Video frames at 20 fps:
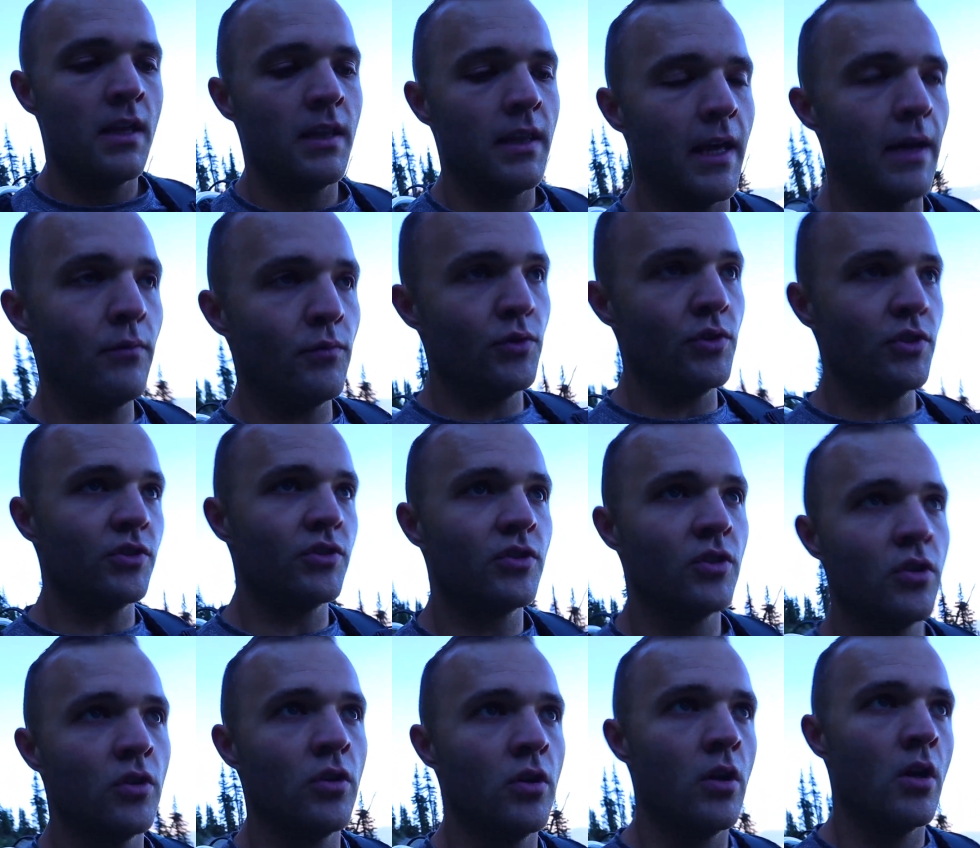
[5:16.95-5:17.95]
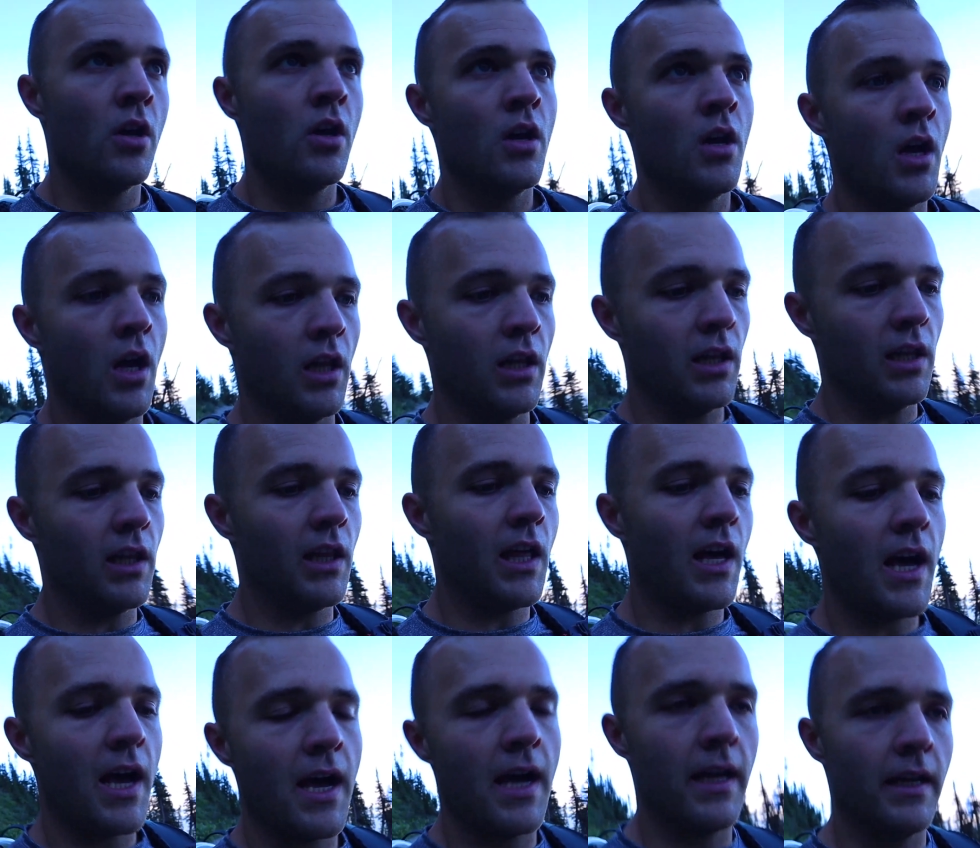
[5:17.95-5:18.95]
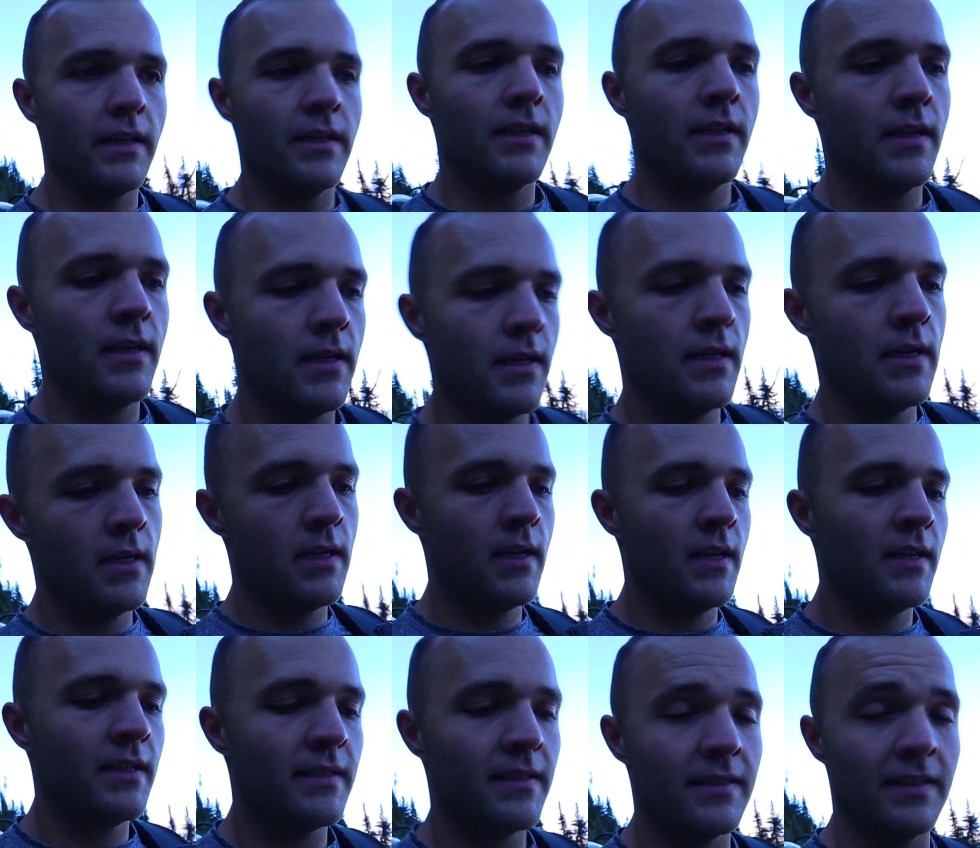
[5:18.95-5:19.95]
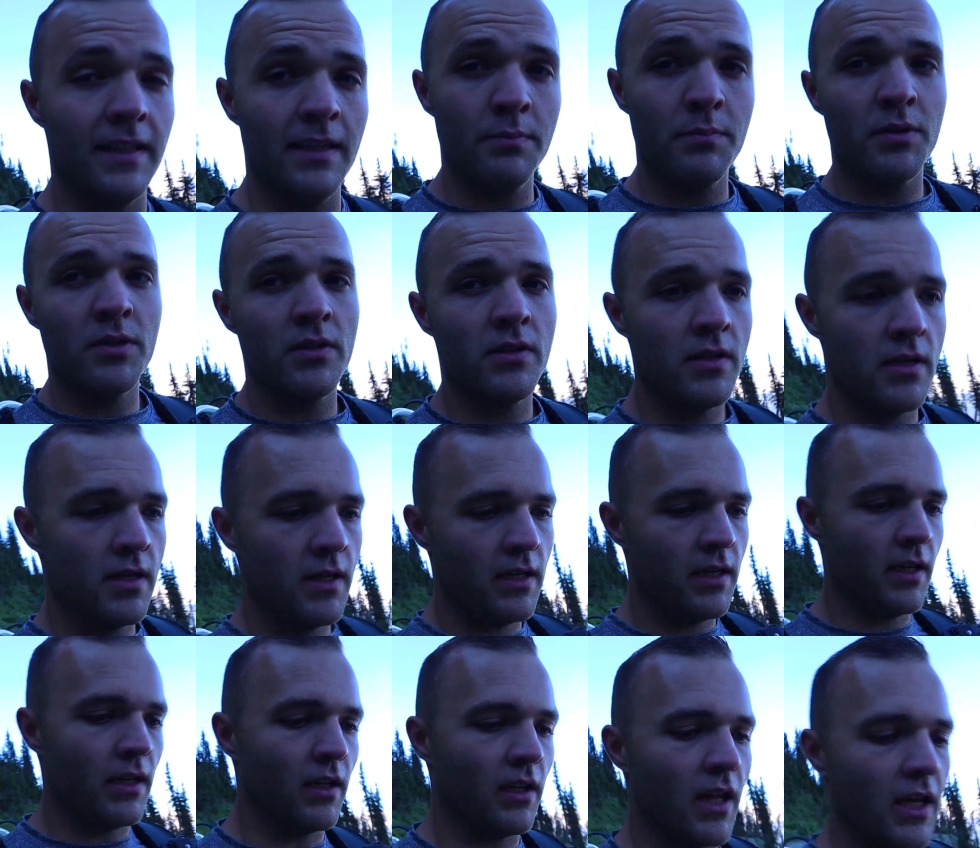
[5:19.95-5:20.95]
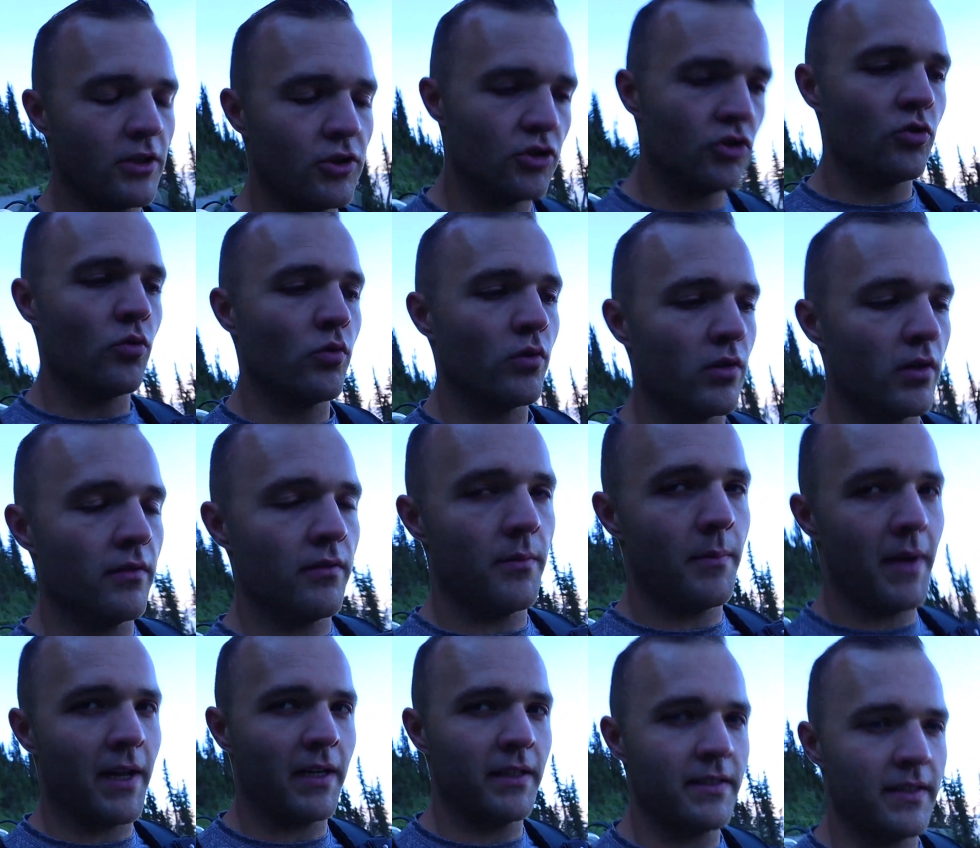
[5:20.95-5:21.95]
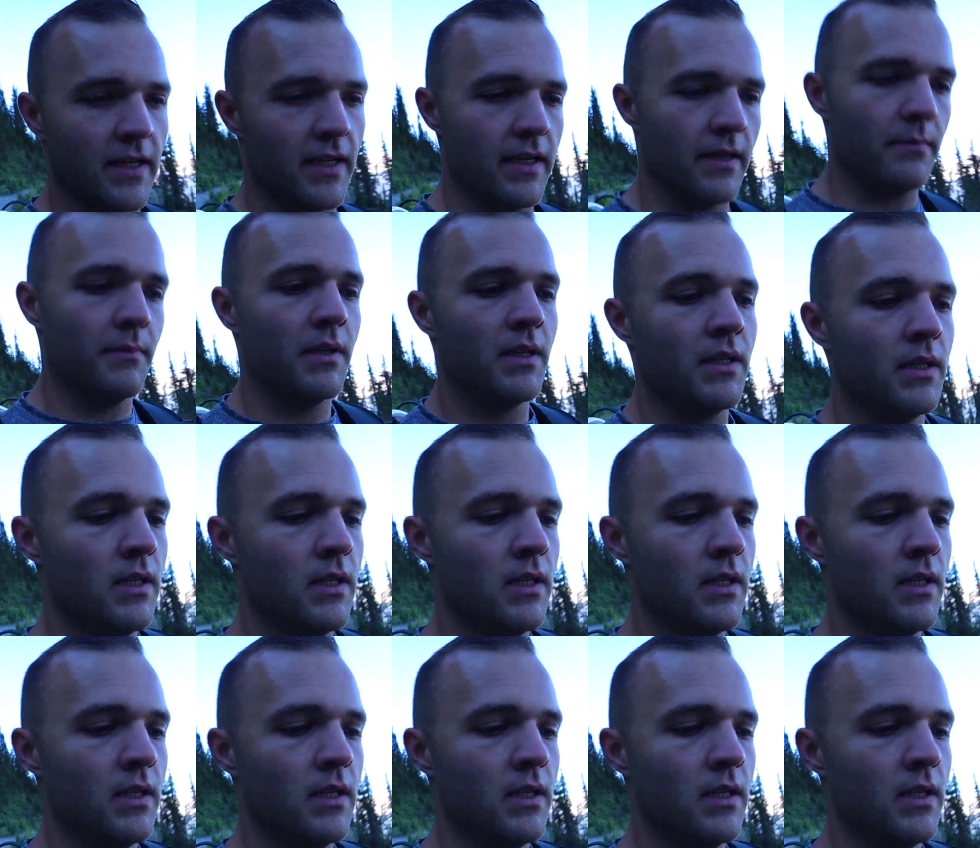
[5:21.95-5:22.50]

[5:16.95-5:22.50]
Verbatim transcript: that was a lot steeper and a lot shorter of amount of time.